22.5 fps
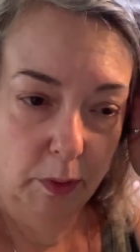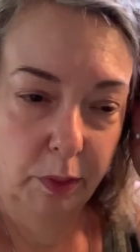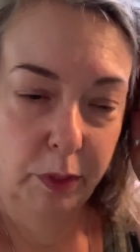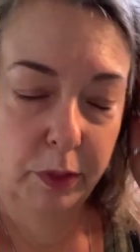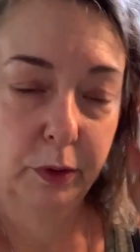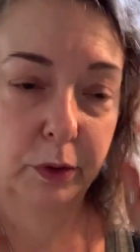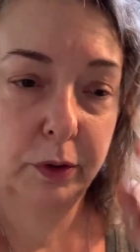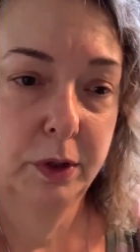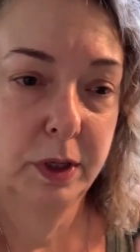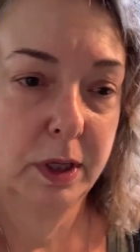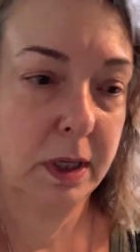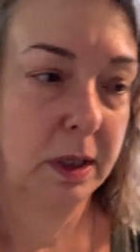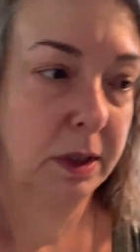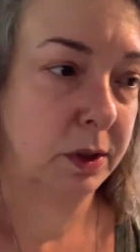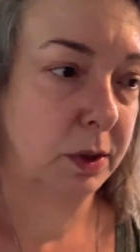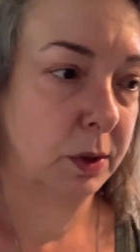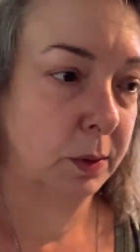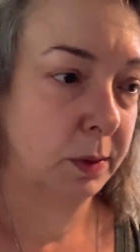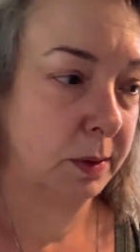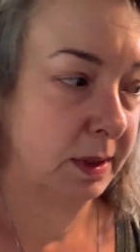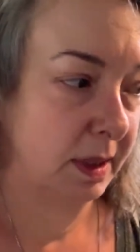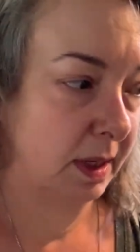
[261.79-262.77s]
thirty
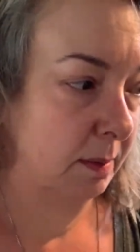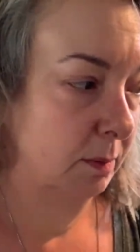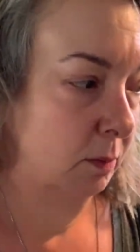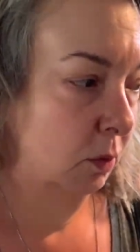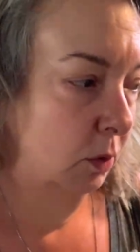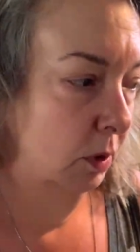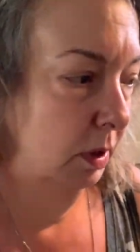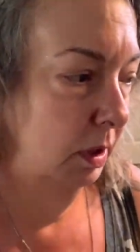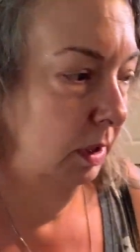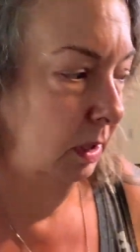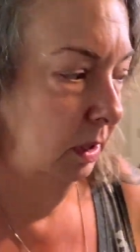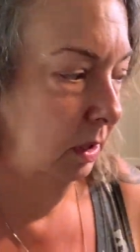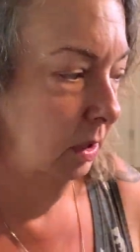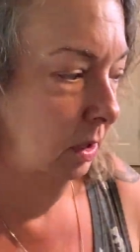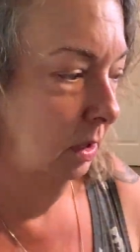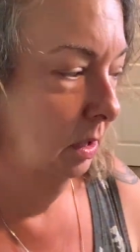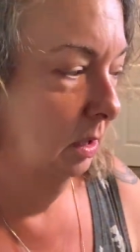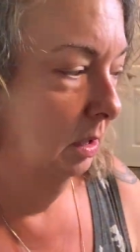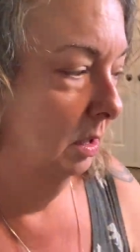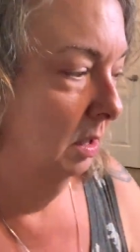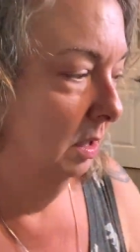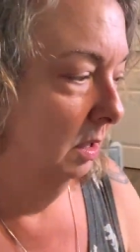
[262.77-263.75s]
Tuesday morning,
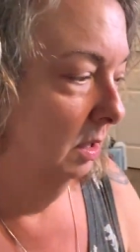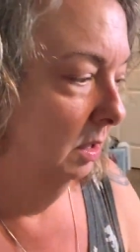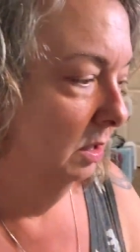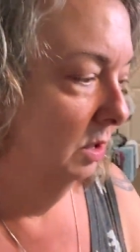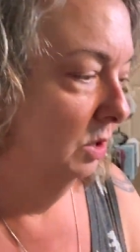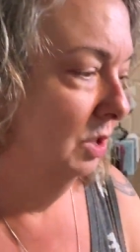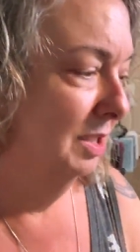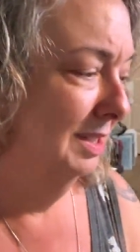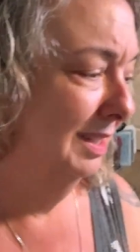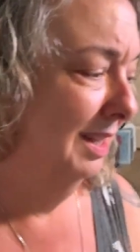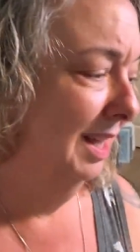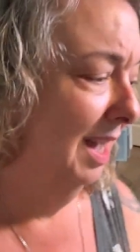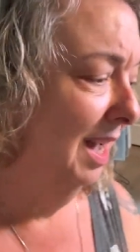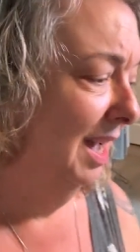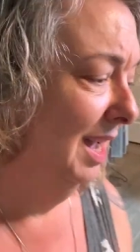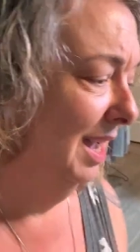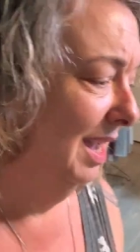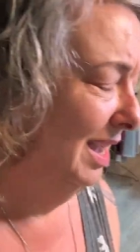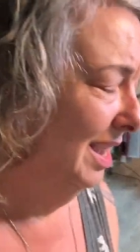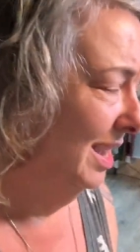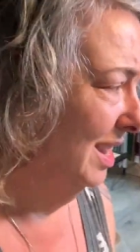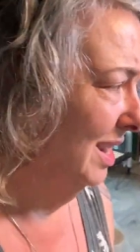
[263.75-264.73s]

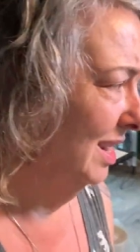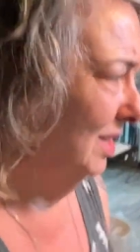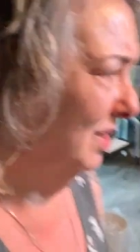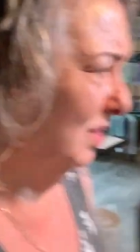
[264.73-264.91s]
July